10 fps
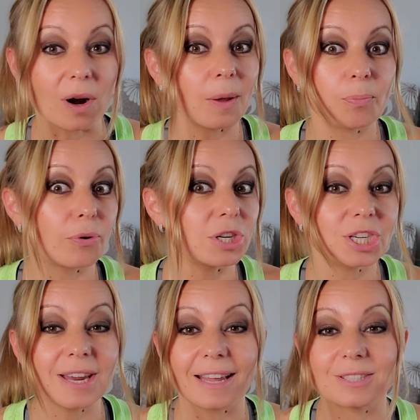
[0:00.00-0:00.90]
I
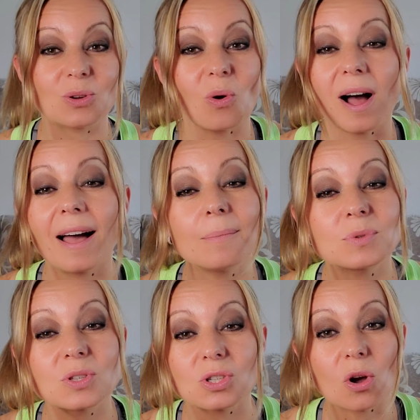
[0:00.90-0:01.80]
appreciate you, I'm
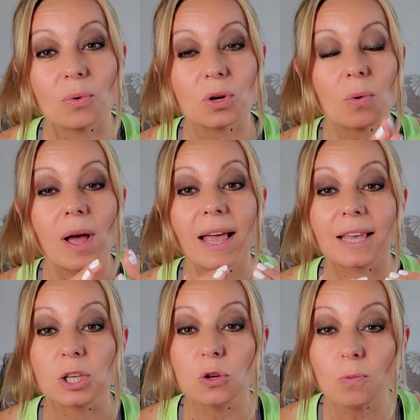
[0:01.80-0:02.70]
so, you know,
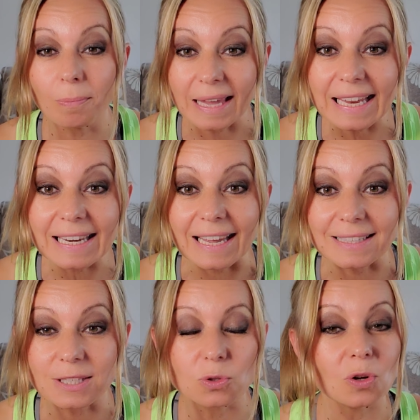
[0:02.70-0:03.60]
you mean
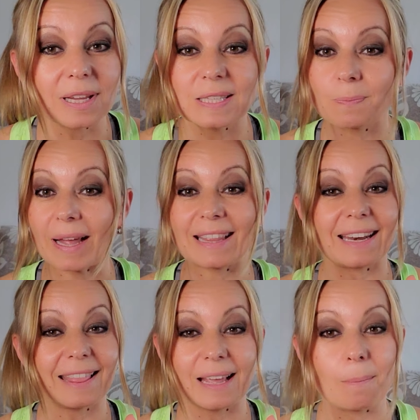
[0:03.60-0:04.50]
it. You don't expect
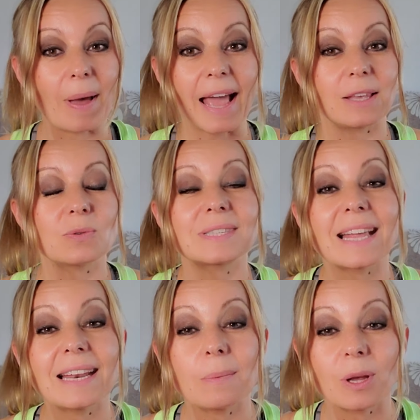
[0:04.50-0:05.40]
anything back. You
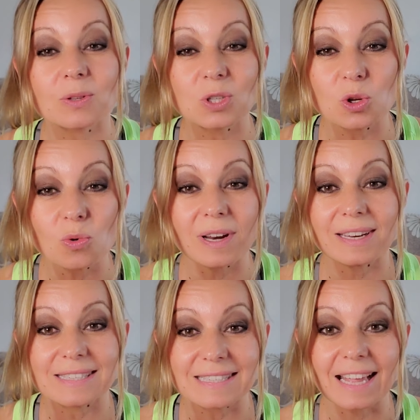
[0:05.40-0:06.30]
say that because you're
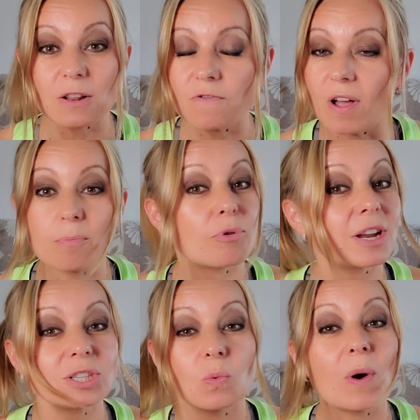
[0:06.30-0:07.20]
in a state of
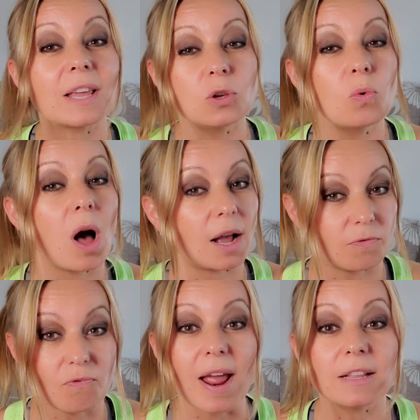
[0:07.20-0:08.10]
vibration where you are
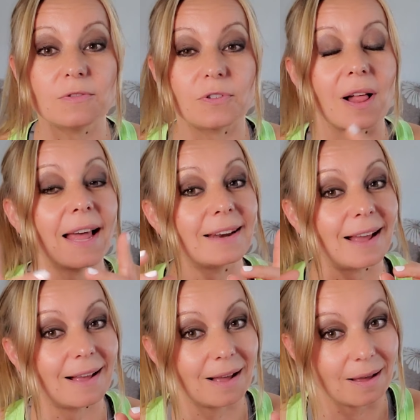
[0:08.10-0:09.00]
grateful and
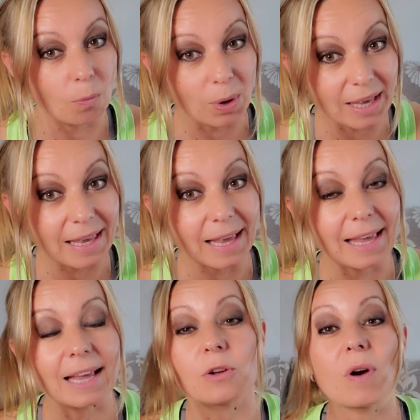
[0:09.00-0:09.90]
we kick
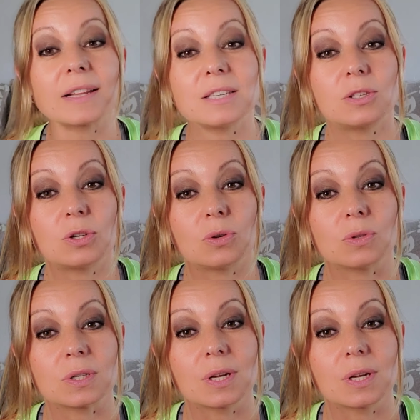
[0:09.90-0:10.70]
in gratitude.